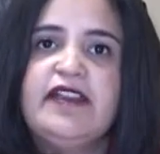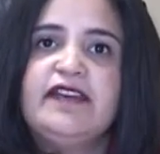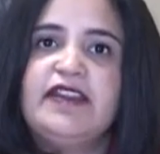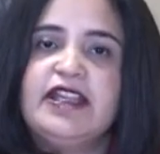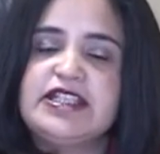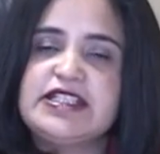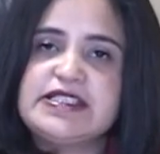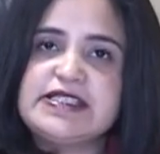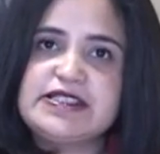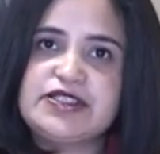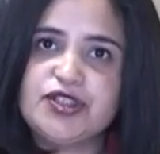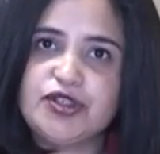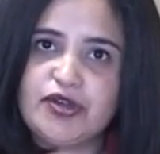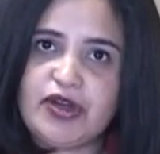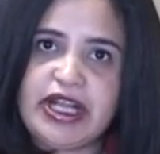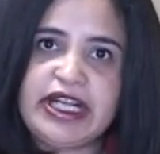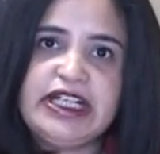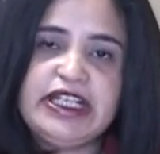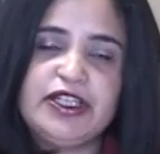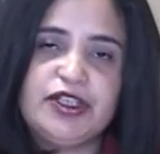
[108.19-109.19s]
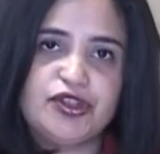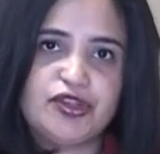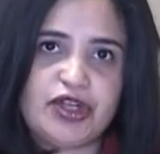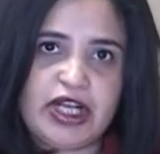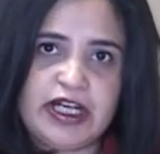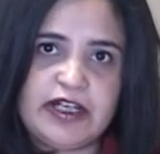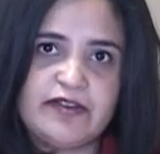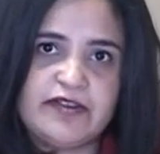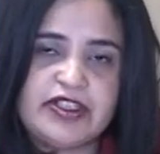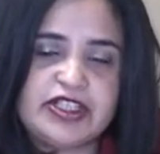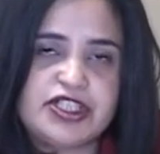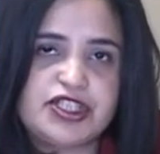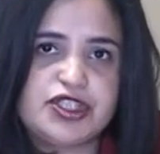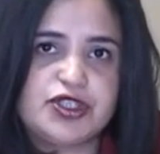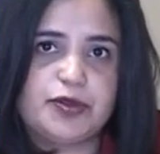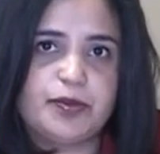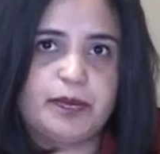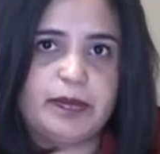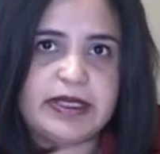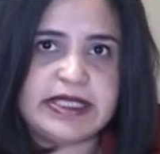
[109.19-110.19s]
that is directly relevant
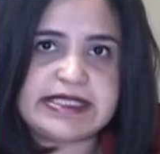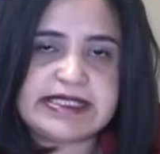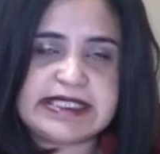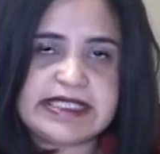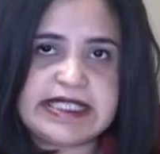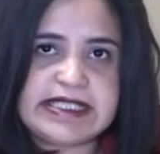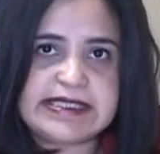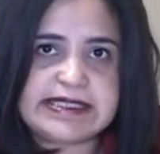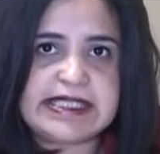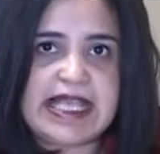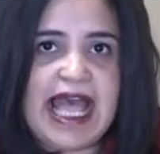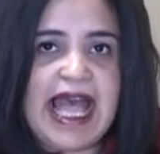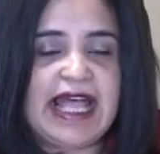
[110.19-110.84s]
to business